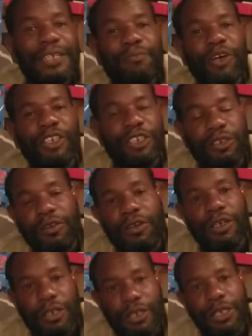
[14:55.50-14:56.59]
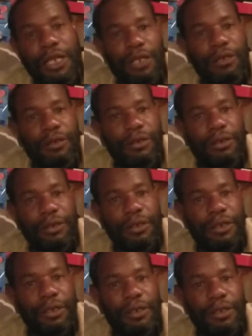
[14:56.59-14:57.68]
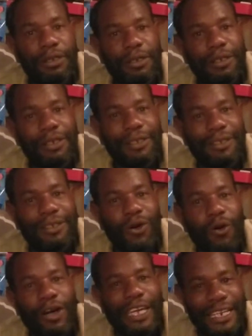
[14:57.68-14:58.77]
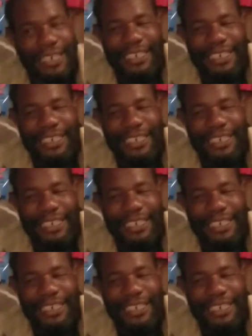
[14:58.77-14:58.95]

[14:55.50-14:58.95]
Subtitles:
much, it's just a little. talking,